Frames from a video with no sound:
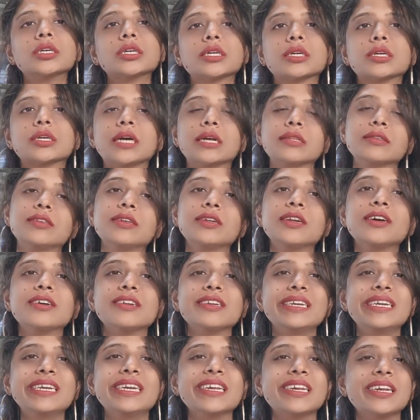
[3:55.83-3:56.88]
consider
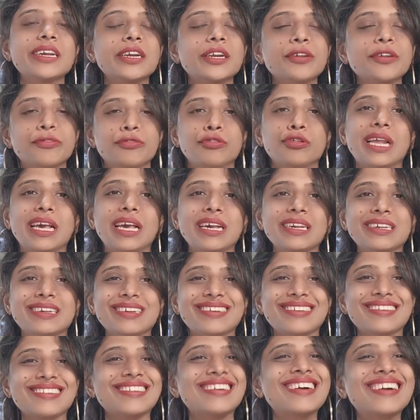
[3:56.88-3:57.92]
reading it if you like
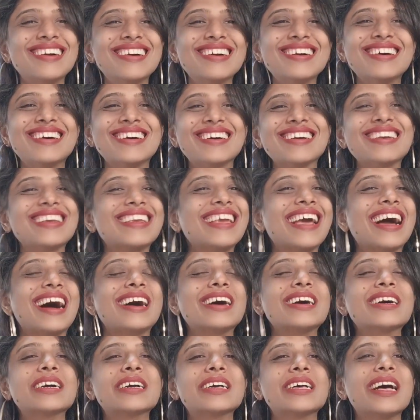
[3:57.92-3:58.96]
it. Yeah.
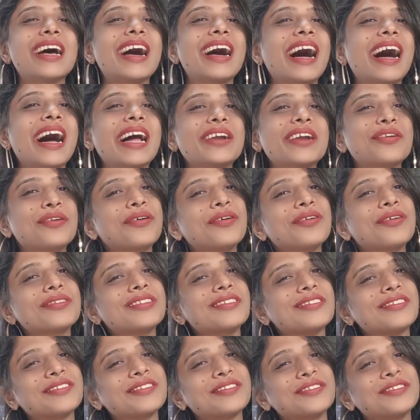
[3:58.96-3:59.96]
No, this is